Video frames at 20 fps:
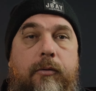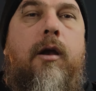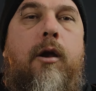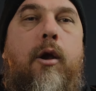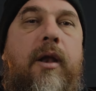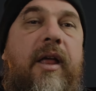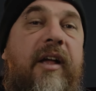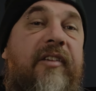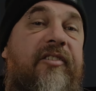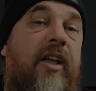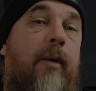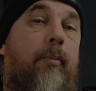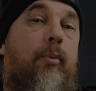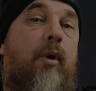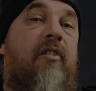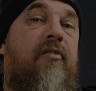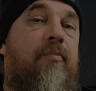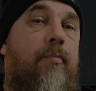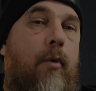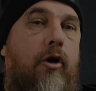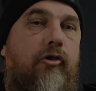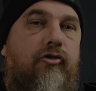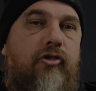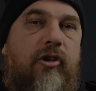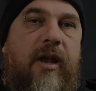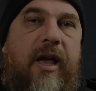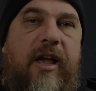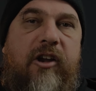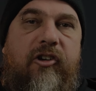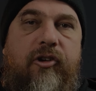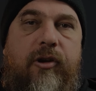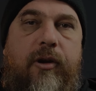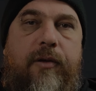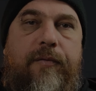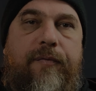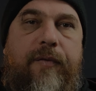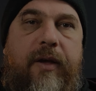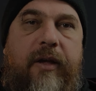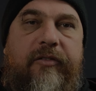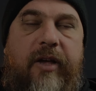Now, next up, we have modulation
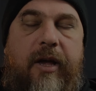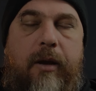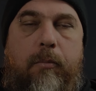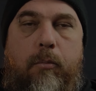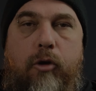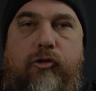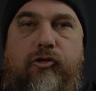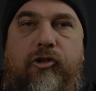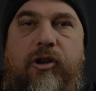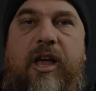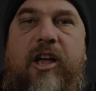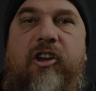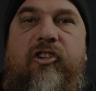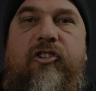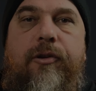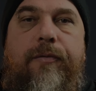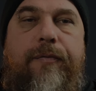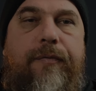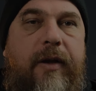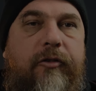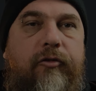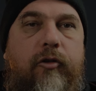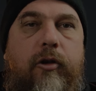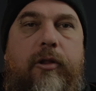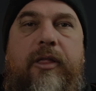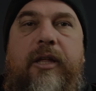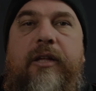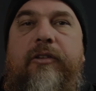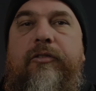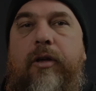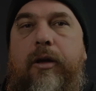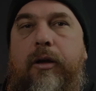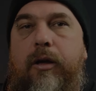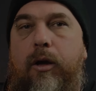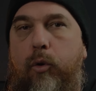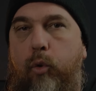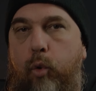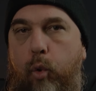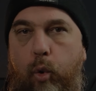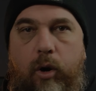effects, and modulation effects are things like a
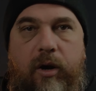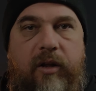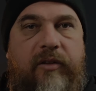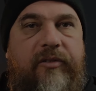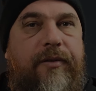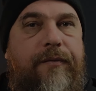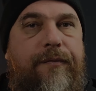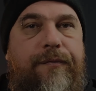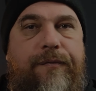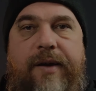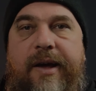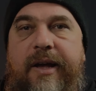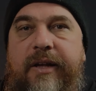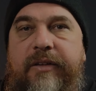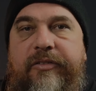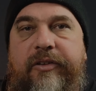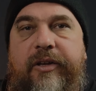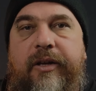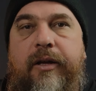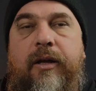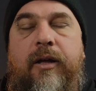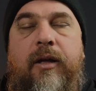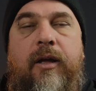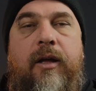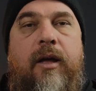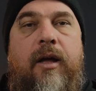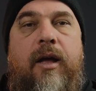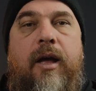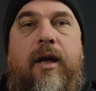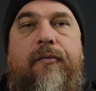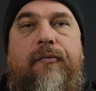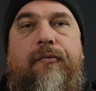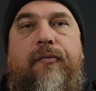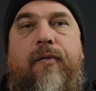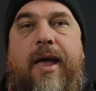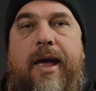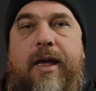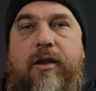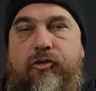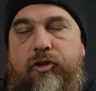chorus, a phaser, a
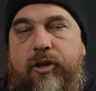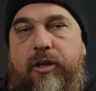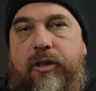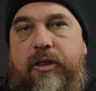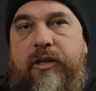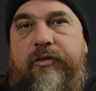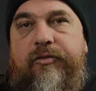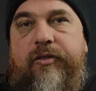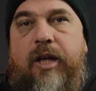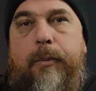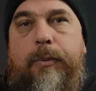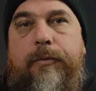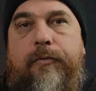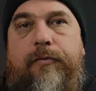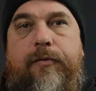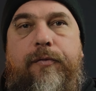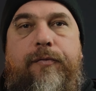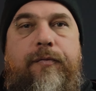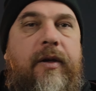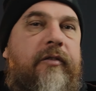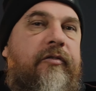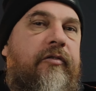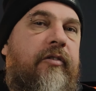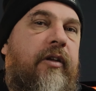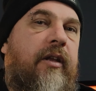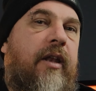flanger, these type of effects.